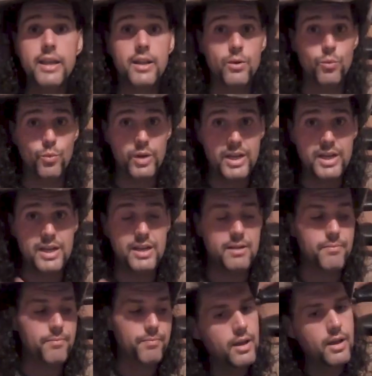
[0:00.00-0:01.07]
can read.
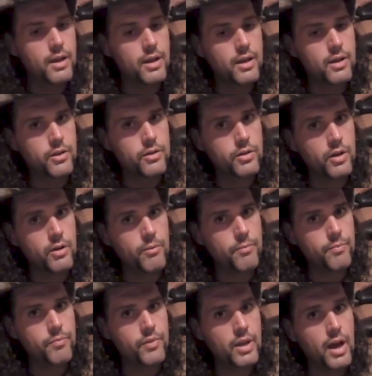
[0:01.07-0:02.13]
So,
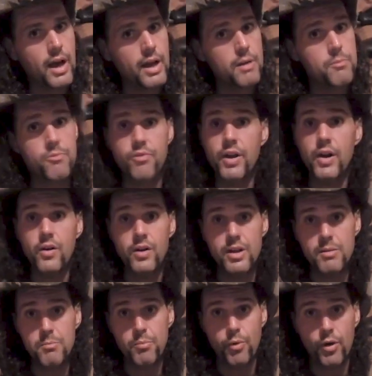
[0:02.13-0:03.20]
I am very
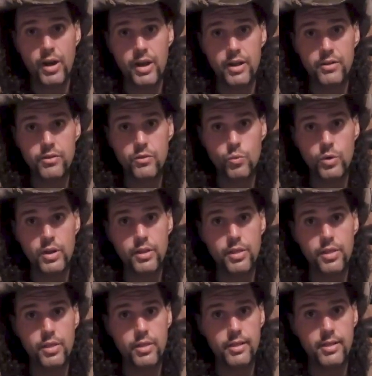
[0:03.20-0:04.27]
impressed with
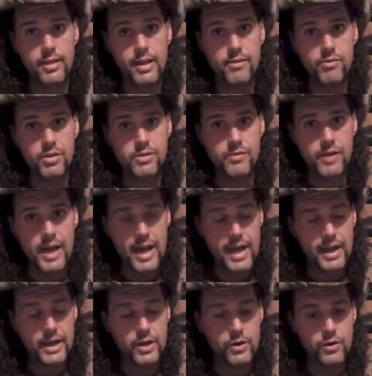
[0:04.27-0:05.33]
the level of
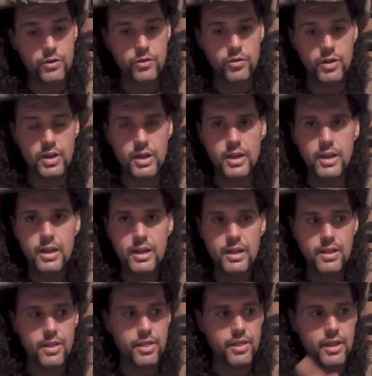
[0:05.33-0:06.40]
accuracy
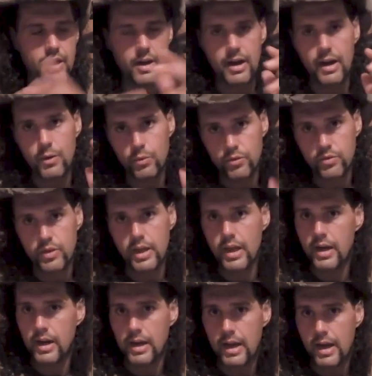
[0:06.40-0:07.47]
that I was
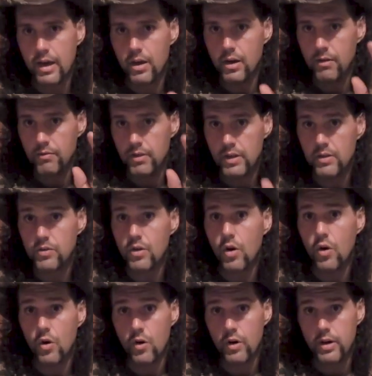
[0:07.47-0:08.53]
getting out of these
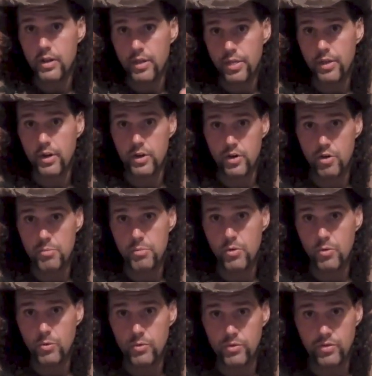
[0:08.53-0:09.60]
Aria
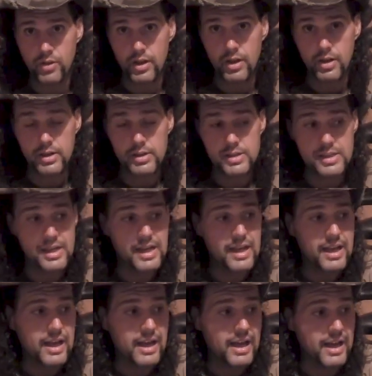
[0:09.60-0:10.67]
Thunderbolt slugs.
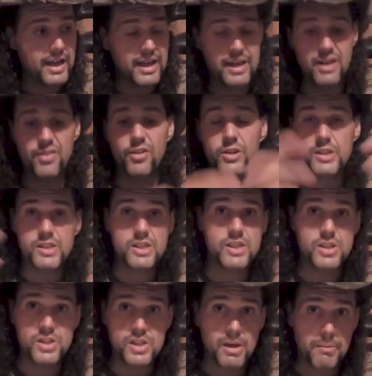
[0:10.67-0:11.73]
And there's
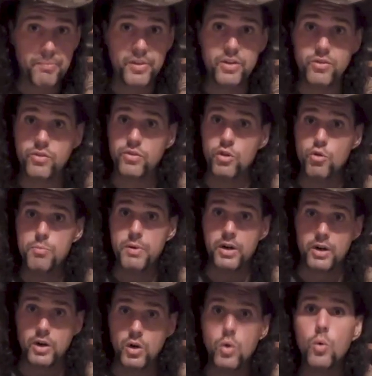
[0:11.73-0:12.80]
just something
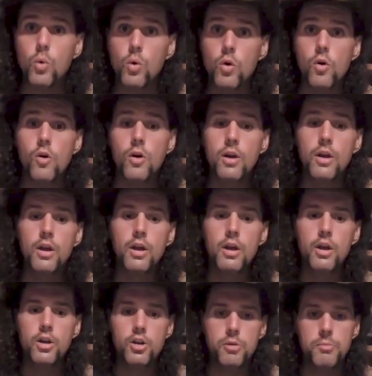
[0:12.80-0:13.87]
super cool
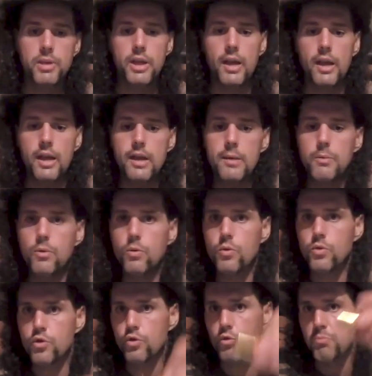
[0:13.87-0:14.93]
to be able
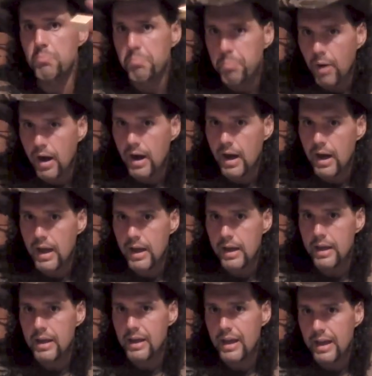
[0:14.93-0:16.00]
to
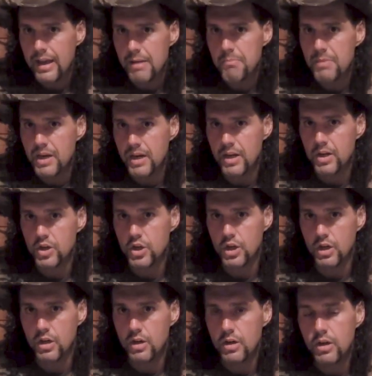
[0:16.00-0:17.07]
buy
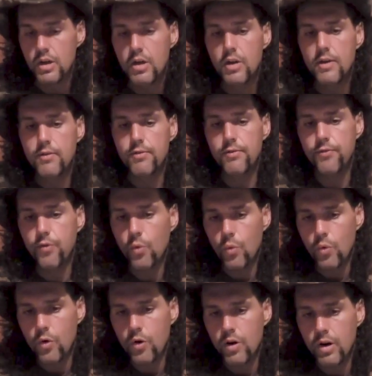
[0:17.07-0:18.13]
ammunition
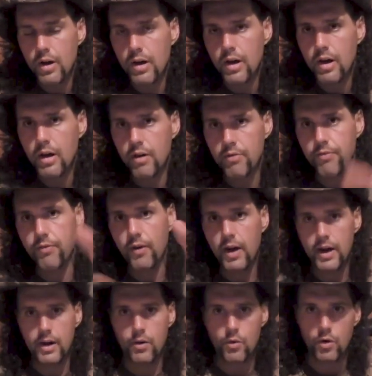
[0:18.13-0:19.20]
for a
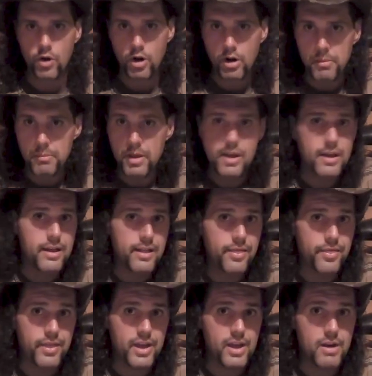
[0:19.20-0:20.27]
firearm
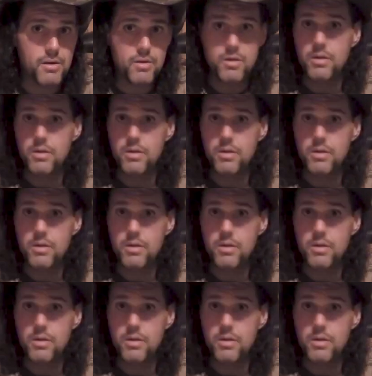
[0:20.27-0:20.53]
that